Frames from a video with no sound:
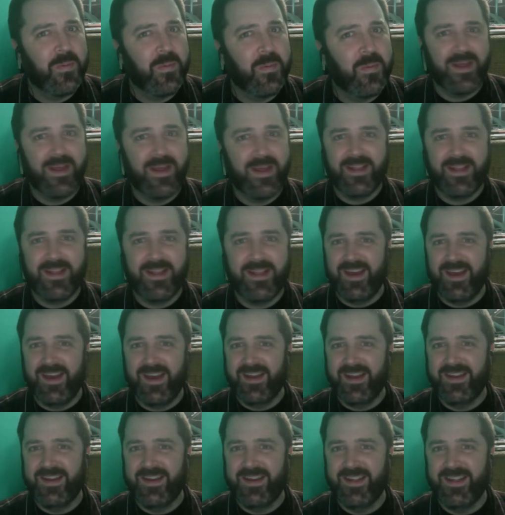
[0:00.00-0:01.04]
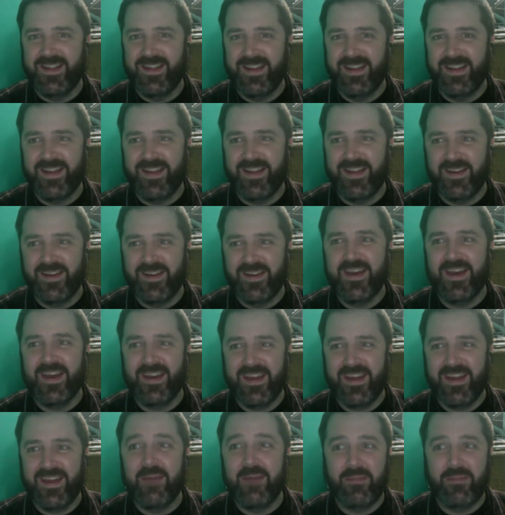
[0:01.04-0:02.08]
I like that. I like that. Okay,
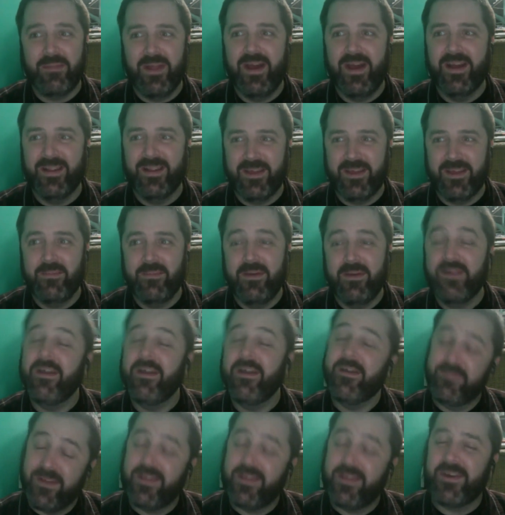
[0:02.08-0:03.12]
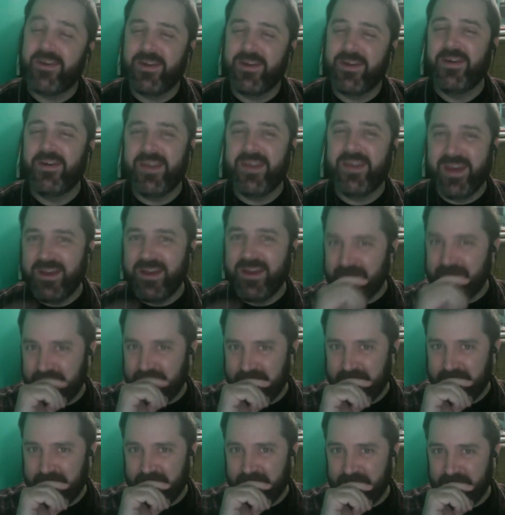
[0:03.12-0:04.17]
yeah, implying that you. No, that's good. Okay,
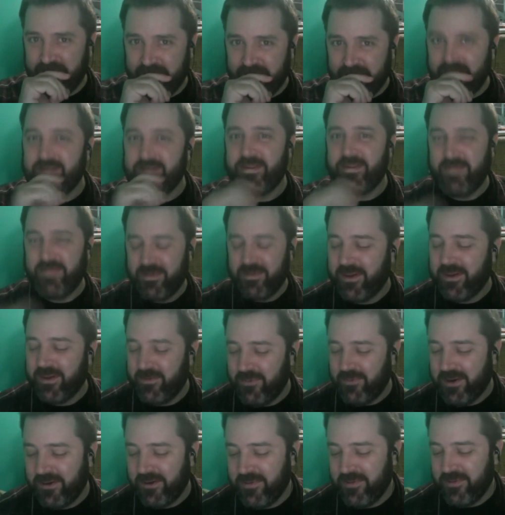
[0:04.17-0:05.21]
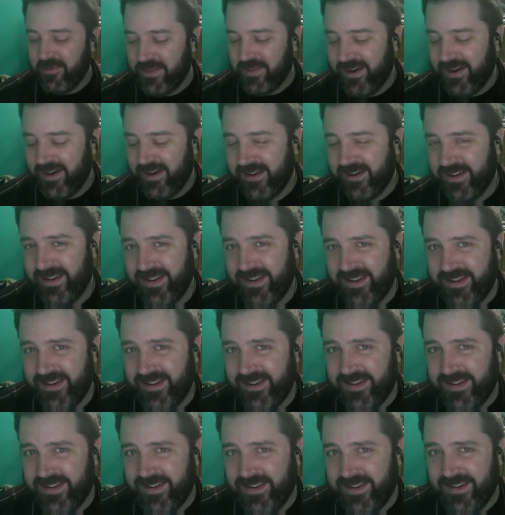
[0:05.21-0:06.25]
there's something we can work with there.
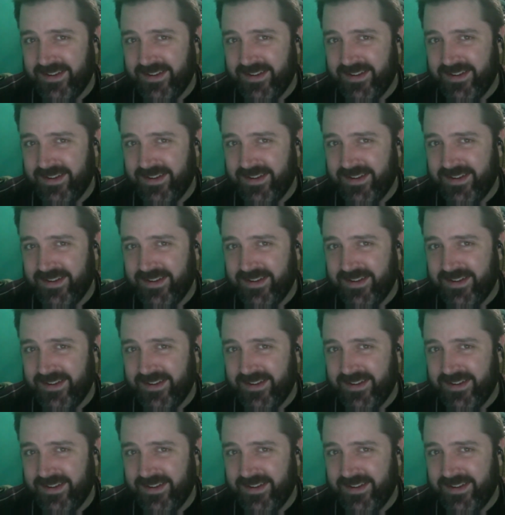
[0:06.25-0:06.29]
Okay.